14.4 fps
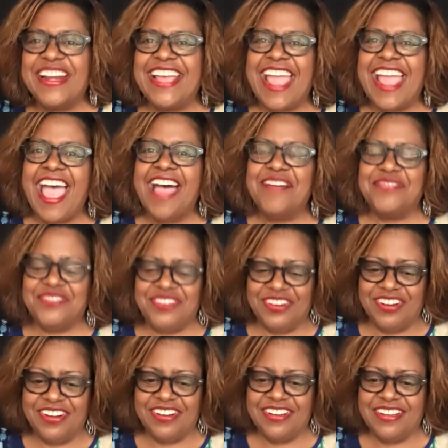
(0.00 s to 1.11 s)

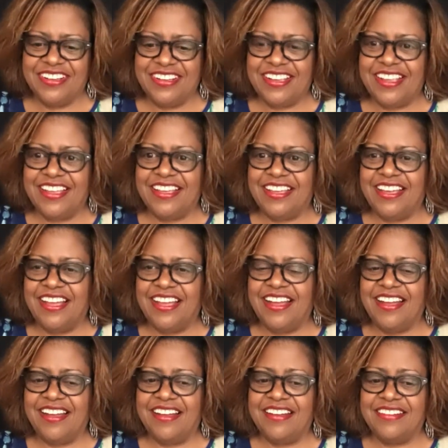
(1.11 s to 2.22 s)
after,
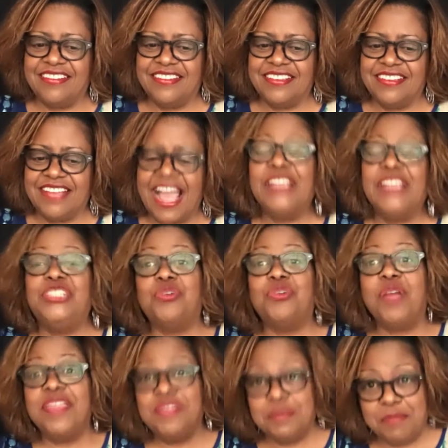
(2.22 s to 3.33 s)
Uh, I
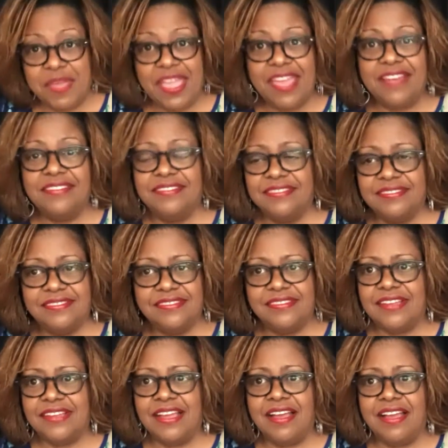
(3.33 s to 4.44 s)
joined the band.
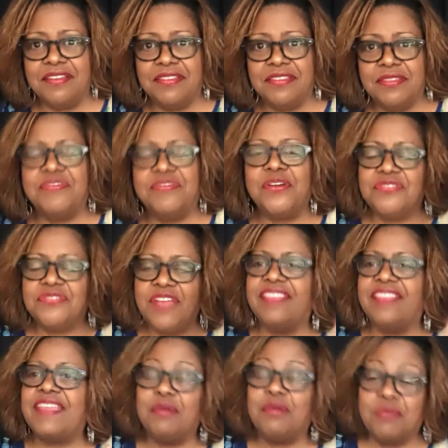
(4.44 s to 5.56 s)
Uh, the first night
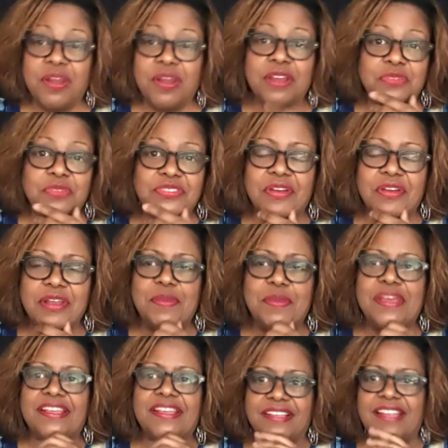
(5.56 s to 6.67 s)
they were working with Tony
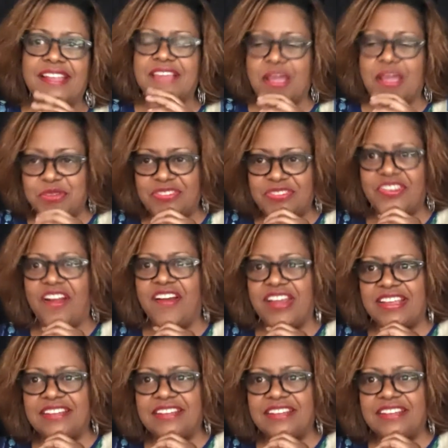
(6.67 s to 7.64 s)
Bennett. That's how we started.